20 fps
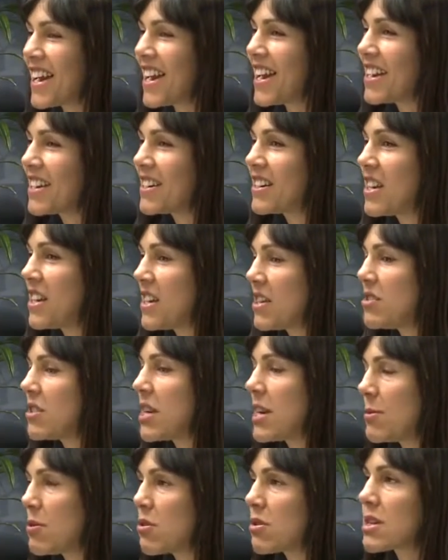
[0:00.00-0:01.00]
And you
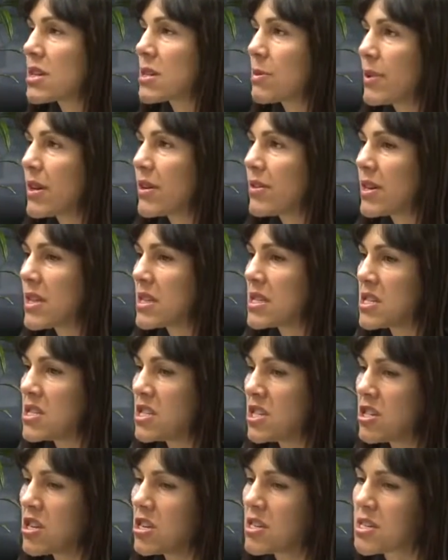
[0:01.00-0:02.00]
get more experience,
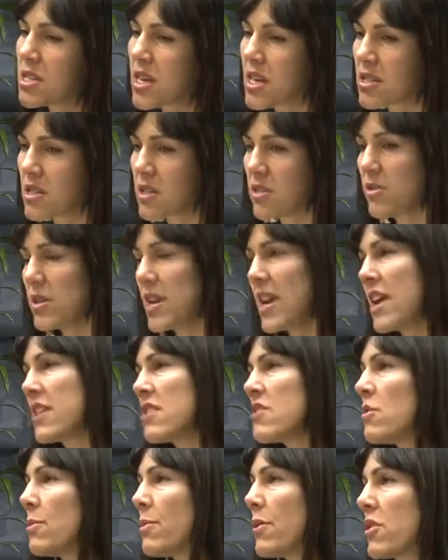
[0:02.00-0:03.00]
and you start to learn how
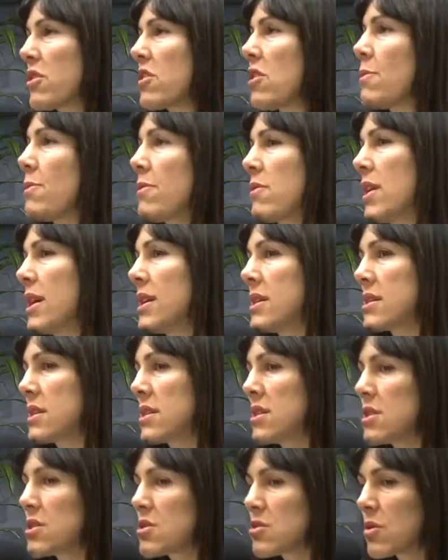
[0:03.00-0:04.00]
your body operates,
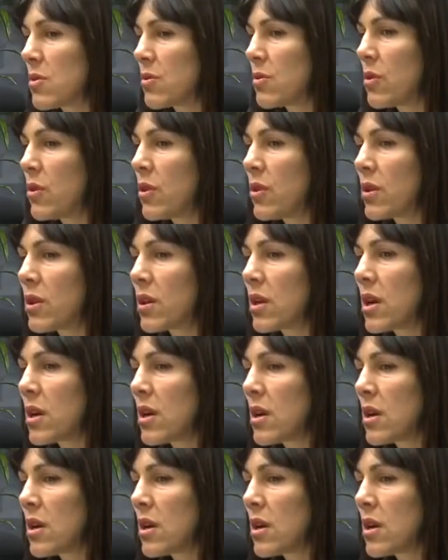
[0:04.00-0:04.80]
and you sort of work